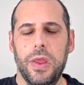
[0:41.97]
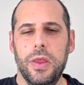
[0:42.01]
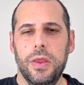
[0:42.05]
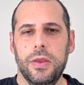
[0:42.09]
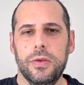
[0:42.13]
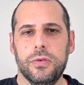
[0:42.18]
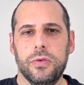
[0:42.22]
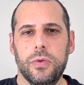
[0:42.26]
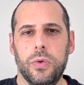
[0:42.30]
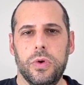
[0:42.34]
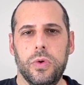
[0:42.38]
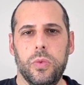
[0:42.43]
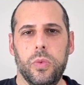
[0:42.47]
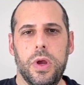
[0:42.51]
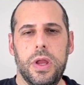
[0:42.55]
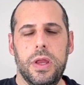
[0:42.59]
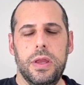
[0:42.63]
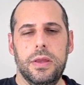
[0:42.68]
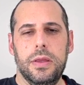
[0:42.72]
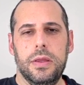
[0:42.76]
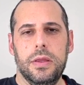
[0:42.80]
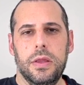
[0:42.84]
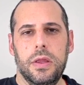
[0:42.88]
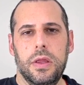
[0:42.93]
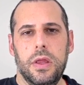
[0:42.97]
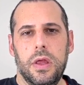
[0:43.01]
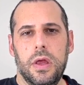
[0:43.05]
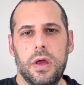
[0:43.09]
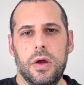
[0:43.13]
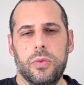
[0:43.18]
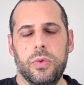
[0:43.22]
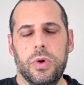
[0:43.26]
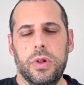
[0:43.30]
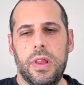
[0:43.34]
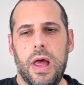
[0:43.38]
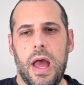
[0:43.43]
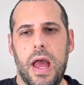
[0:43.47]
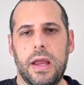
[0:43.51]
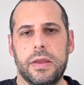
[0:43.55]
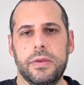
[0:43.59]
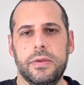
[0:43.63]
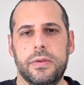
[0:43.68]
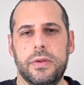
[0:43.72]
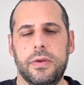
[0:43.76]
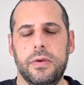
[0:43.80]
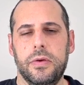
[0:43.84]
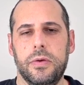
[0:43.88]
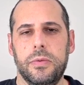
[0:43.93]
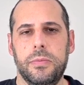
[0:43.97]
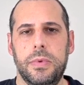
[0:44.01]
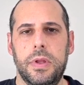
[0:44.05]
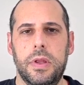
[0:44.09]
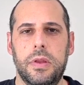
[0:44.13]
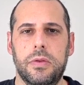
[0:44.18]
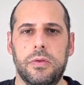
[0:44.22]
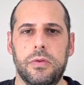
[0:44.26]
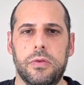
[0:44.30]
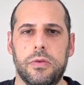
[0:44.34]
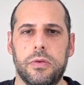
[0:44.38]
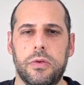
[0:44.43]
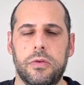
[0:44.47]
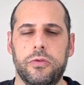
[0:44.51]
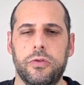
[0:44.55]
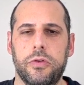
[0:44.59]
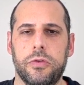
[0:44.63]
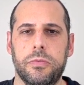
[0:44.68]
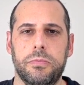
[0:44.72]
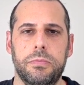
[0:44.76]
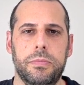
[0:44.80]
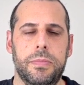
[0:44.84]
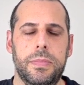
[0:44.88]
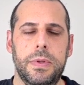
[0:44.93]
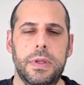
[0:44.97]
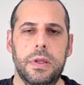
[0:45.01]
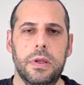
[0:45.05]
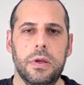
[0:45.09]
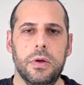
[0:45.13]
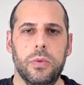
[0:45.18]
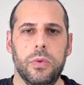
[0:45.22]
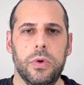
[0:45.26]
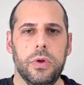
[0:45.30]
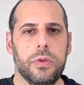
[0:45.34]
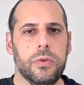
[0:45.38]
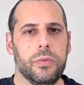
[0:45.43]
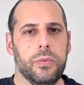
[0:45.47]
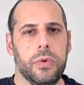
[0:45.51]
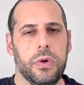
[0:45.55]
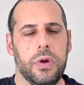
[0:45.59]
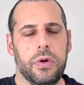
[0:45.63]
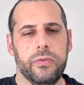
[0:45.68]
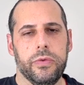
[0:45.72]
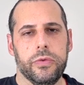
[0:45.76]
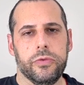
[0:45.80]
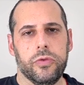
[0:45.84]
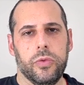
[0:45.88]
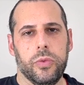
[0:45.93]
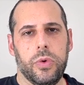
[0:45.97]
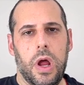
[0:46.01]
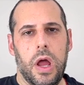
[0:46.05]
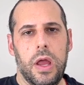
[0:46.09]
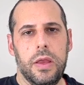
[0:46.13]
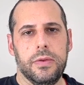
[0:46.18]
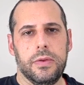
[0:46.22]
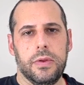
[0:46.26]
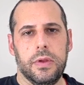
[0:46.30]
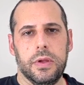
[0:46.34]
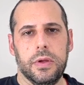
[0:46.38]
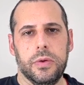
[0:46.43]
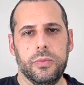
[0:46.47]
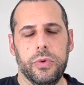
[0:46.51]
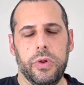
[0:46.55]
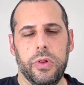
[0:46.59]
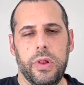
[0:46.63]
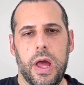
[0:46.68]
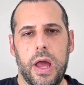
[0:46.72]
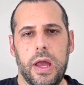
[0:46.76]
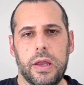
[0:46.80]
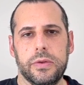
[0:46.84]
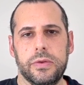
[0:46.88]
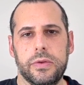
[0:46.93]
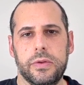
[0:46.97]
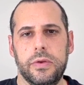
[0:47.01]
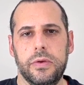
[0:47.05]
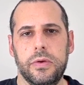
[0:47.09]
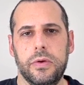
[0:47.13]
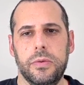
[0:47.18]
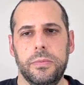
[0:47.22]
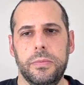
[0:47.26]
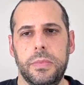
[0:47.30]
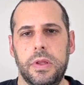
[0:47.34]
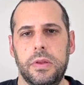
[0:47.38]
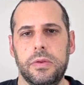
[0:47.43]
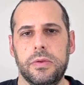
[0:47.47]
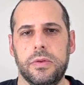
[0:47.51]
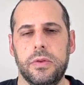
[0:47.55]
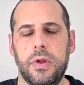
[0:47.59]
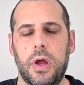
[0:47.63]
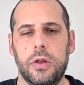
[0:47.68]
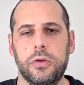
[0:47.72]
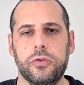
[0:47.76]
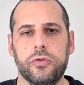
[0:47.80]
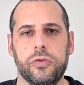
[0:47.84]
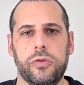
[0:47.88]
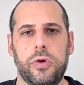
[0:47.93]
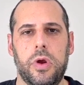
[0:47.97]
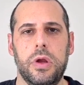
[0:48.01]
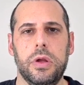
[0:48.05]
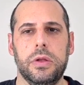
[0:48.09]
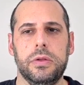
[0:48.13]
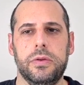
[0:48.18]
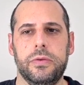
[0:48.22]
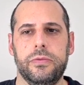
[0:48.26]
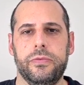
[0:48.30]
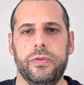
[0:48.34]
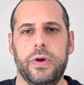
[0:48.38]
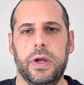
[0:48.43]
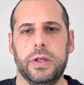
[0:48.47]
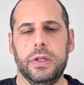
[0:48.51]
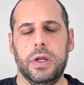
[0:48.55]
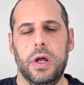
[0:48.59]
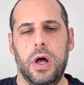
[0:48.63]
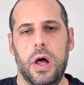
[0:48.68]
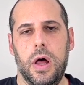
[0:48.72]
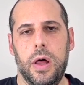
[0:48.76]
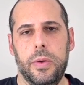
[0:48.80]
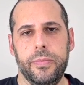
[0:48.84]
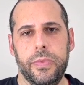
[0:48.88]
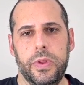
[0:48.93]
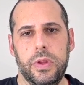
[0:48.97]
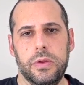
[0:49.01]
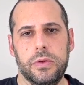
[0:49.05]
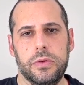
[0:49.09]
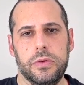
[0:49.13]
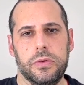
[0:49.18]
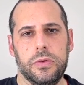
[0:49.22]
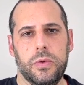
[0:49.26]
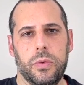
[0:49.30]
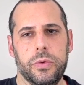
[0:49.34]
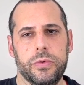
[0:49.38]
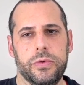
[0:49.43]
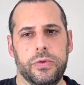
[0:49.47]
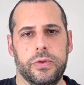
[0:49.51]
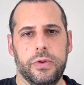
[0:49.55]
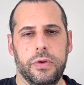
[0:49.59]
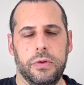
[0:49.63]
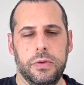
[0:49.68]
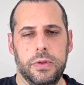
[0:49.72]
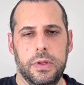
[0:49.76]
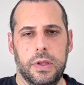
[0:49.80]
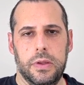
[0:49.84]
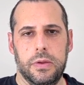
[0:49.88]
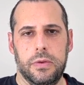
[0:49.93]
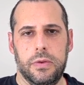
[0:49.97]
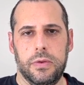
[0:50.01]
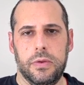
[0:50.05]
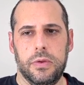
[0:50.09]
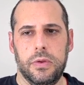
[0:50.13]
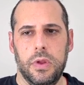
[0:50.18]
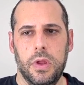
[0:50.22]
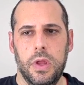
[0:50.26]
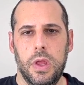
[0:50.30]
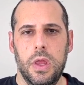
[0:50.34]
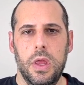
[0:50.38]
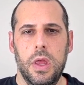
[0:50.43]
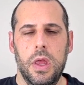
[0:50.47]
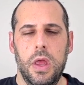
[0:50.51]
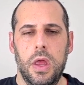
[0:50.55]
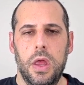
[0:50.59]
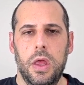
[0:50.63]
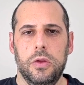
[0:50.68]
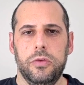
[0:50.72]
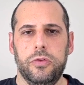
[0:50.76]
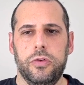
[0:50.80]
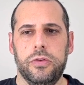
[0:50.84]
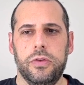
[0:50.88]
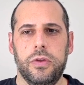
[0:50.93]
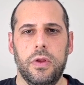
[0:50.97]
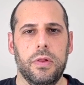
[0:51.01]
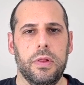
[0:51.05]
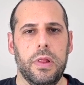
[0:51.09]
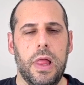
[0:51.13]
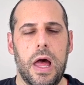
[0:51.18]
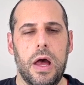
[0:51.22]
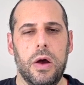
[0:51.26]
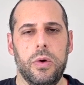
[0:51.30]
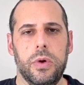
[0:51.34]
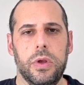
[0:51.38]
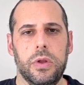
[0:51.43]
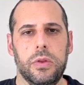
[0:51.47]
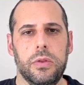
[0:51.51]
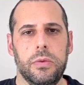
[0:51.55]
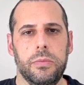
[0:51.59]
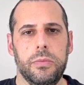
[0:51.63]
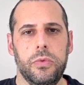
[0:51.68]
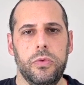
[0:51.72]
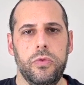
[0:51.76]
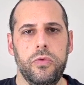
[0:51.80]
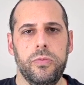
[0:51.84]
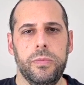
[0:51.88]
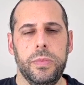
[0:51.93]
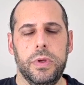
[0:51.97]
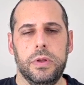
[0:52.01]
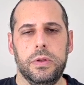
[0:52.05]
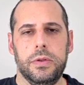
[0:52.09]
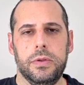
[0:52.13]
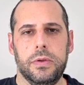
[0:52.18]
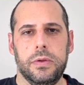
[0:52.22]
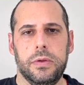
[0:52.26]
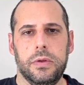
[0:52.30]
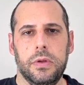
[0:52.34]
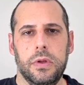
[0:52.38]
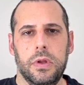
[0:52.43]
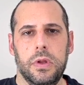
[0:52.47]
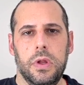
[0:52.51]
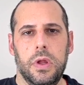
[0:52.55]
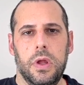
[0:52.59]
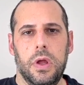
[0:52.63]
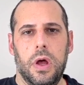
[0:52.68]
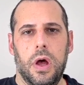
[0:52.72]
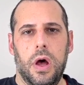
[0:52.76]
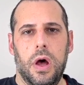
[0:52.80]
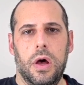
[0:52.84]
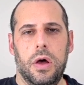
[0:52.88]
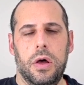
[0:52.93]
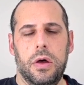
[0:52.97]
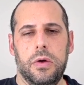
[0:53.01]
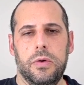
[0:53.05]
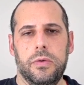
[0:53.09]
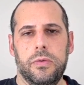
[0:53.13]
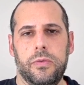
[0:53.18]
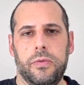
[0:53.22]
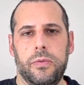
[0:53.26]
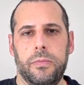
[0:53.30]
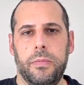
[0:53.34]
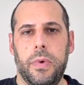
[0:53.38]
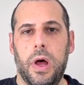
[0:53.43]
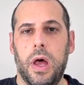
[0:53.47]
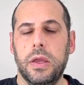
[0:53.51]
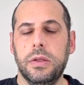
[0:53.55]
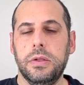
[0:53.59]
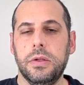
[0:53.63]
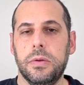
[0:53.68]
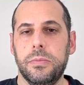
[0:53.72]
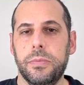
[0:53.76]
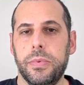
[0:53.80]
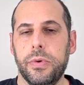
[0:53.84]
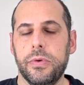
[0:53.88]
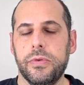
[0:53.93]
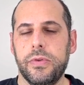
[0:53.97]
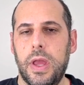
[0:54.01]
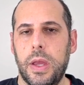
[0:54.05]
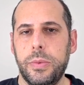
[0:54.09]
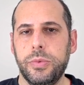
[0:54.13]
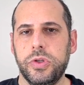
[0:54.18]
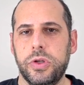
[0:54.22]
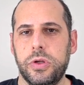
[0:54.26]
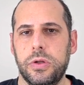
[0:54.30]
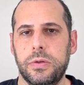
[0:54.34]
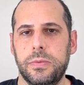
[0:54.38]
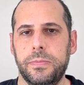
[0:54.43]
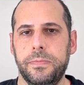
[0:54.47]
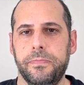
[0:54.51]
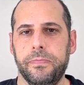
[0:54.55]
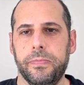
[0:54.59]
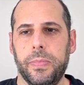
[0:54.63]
So in a way, relaxed here means just being with whatever's arising. Relaxed here means not trying to find calmness or stillness, just allowing the movement of mind and perception.